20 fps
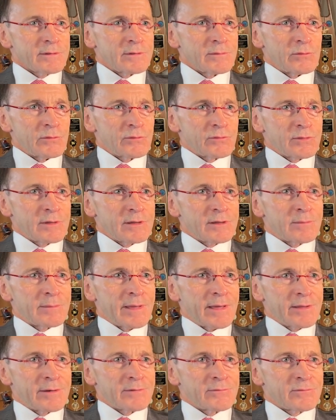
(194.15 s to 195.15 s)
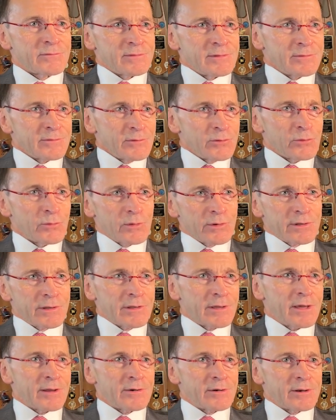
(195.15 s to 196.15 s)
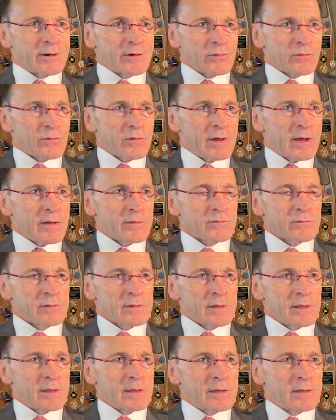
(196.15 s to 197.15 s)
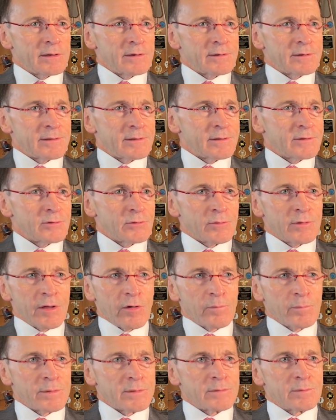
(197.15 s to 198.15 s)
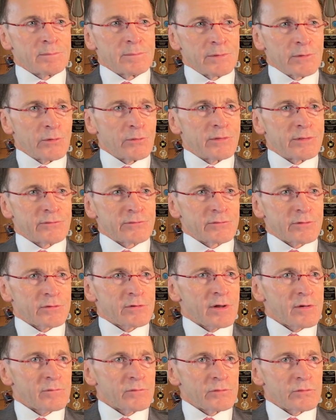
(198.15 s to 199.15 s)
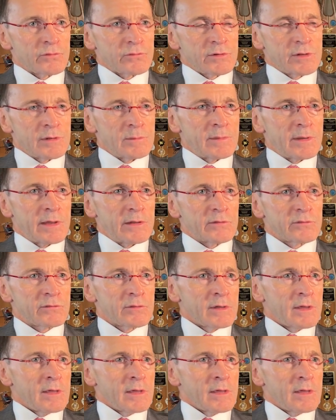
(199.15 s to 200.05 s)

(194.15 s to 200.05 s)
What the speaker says: When you think about it, you're working on an aircraft and you're helping build this aircraft with your teammates,